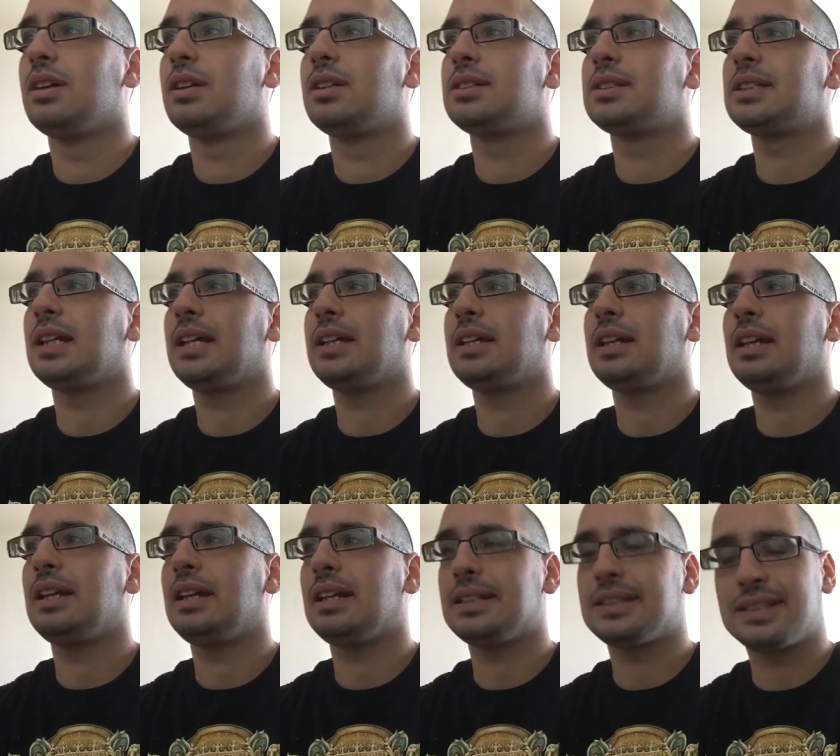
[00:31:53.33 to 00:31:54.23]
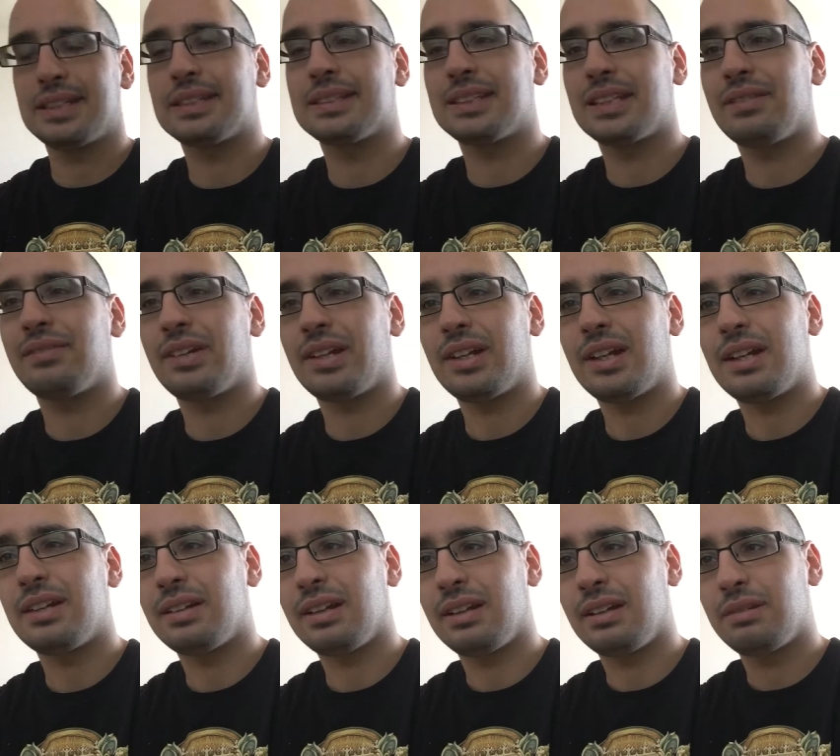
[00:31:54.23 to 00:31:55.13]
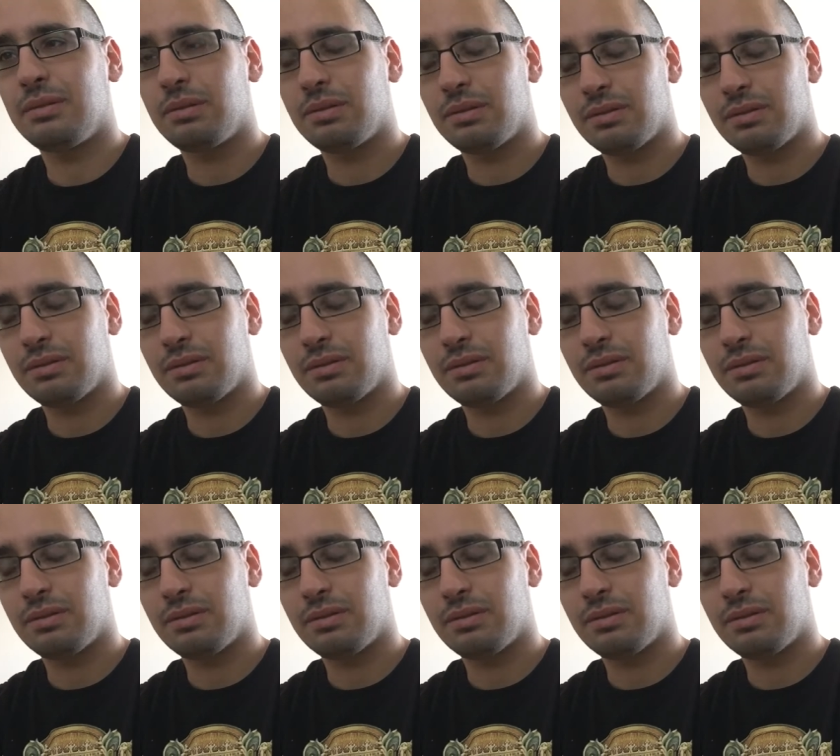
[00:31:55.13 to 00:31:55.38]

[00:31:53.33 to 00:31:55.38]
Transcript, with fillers: slightly less than 700